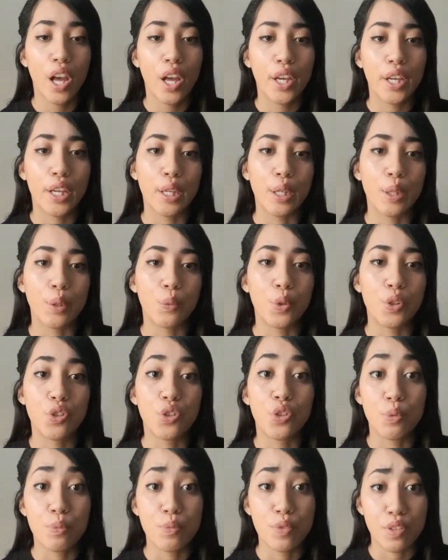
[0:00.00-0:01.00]
in which
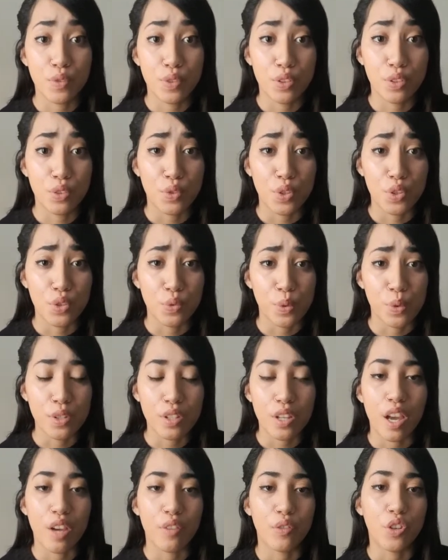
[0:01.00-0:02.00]
groups of individuals
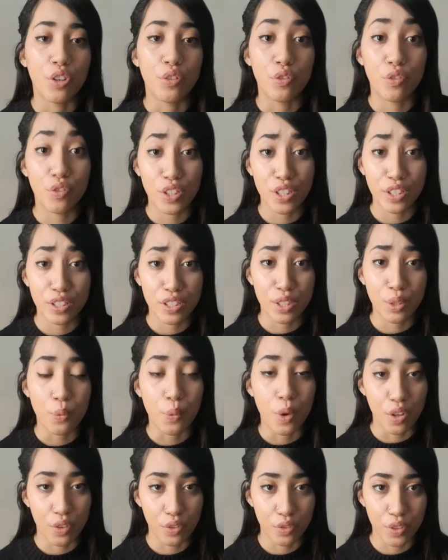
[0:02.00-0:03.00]
have conflicting
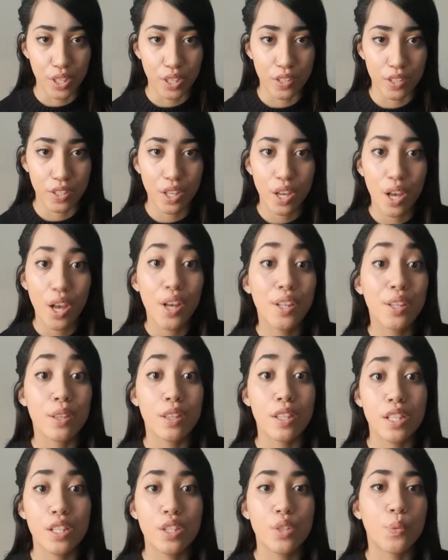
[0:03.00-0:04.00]
welfares.
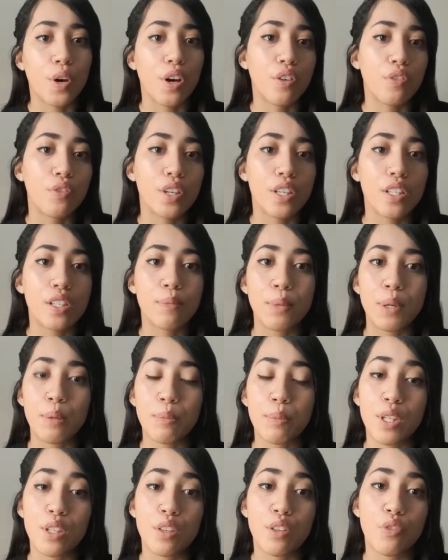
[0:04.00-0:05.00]
These welfares may be
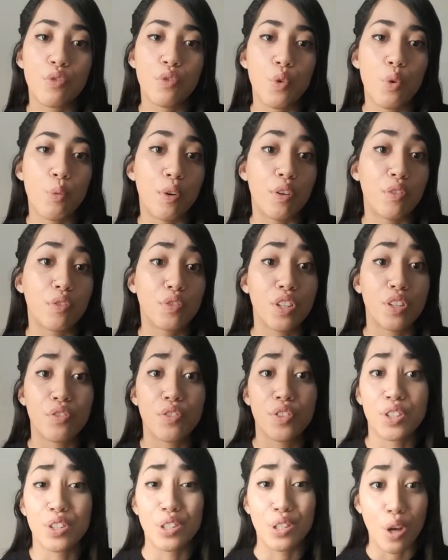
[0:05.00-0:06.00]
in the form of
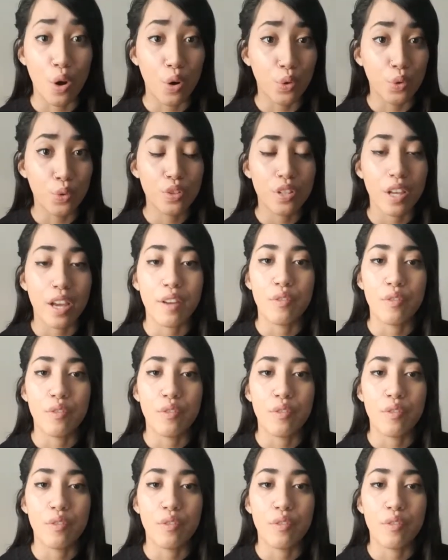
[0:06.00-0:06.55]
different goals and